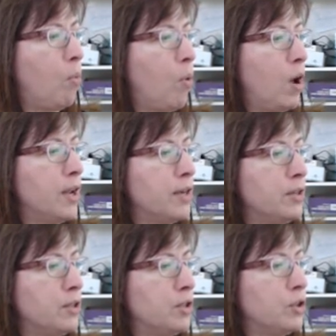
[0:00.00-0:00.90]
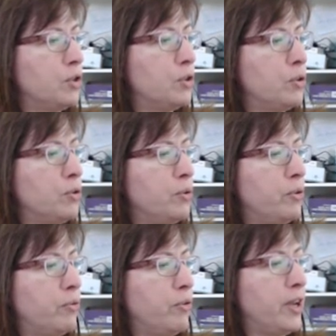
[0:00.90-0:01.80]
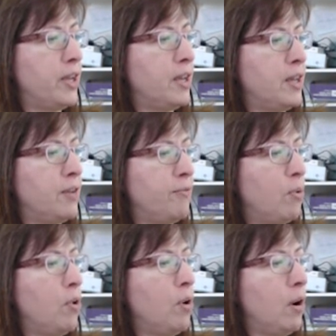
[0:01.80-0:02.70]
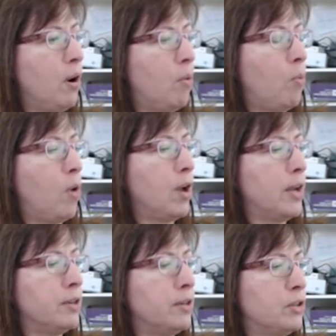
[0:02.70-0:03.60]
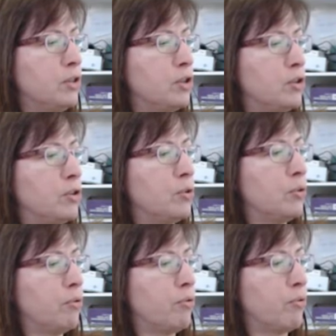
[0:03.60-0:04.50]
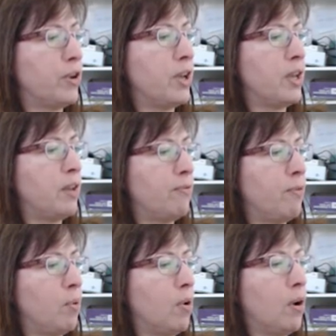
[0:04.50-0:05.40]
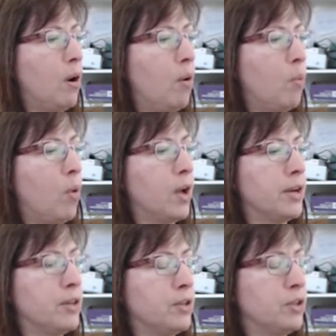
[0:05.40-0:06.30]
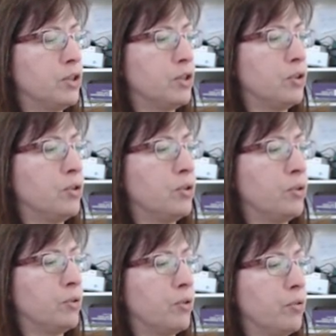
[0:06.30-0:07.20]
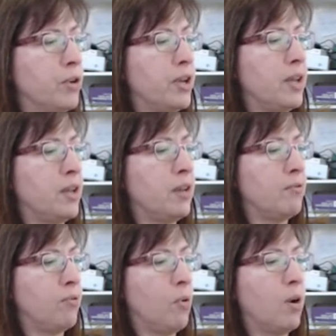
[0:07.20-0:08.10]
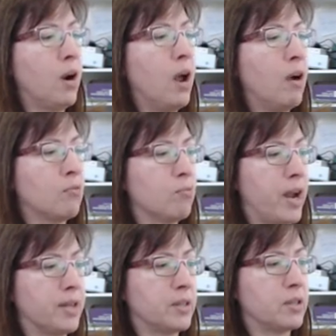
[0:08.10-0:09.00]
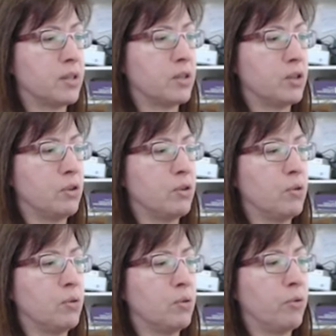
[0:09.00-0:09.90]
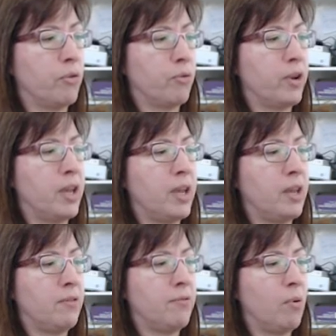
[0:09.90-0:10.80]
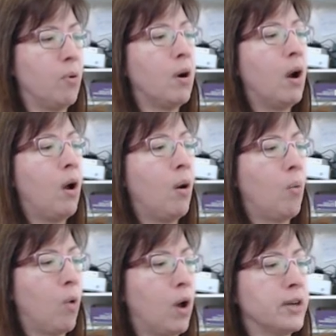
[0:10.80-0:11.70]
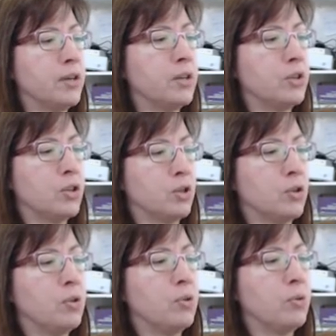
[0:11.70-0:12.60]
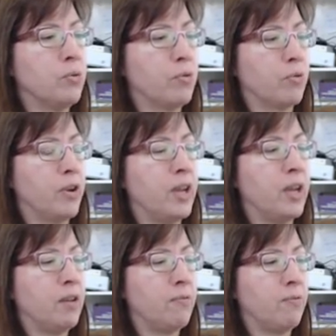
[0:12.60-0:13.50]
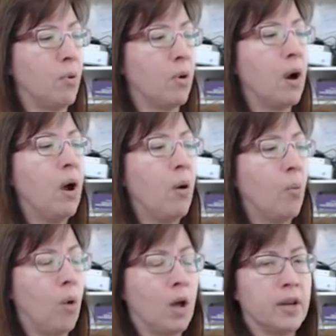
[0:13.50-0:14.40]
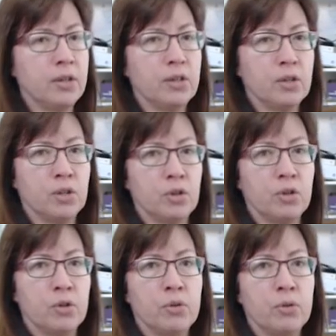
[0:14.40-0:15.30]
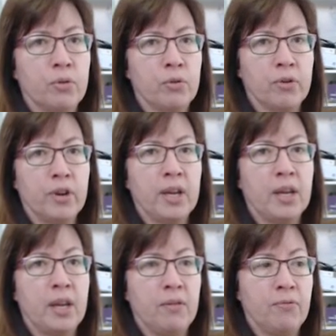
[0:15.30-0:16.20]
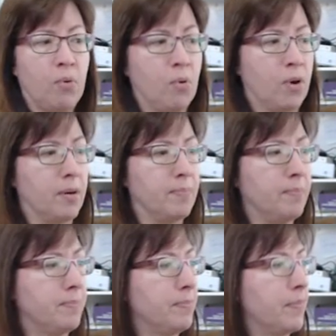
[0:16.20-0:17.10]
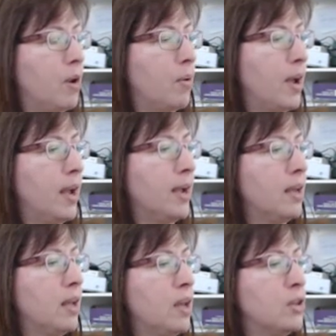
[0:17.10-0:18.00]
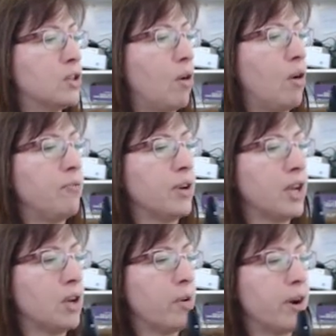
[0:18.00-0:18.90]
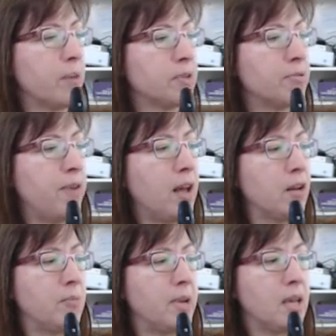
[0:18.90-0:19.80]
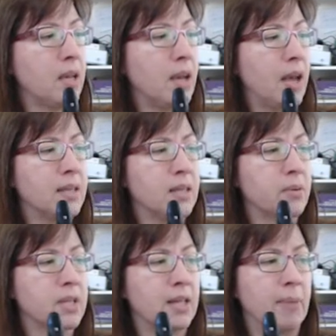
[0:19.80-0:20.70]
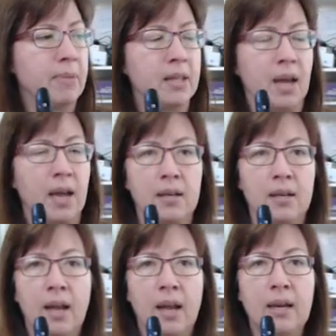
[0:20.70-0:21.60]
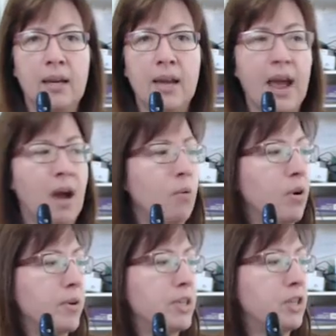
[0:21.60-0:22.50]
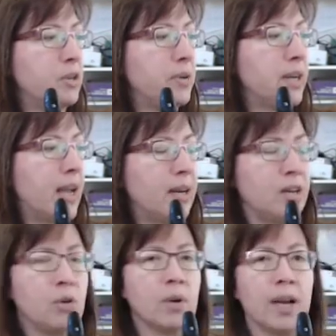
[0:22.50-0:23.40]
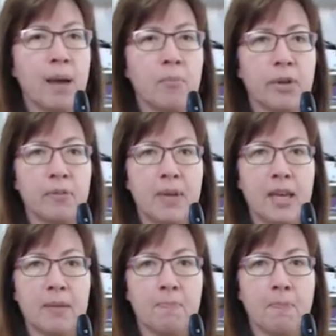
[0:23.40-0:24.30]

1, 2, 3, 4. 1, 2, 3, 4. 1, 2, 3, 4. Rest, 2, 3, 4. 1, 2, 3, 4. 1, 2, 3, 4. Okay? So hopefully you were able to follow me as I was clapping that. Now we're going to do it again and you clap with me.